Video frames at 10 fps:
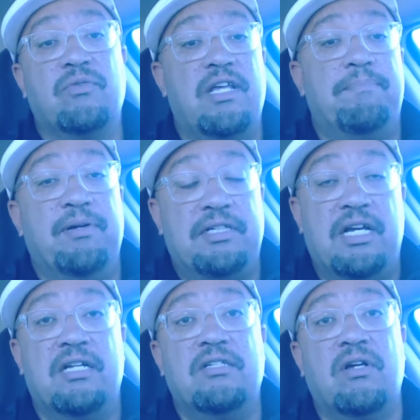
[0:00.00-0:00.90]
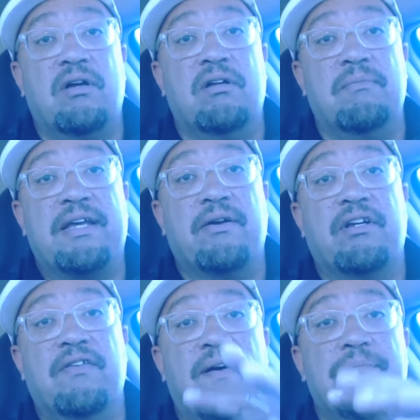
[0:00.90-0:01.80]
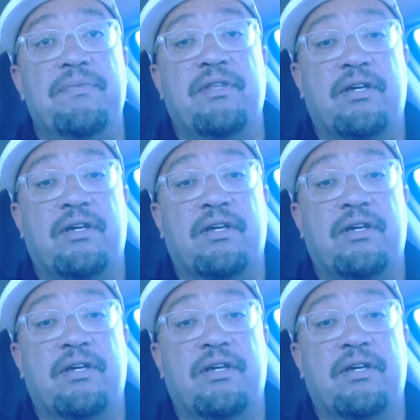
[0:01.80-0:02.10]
when they put guns on her to make her give up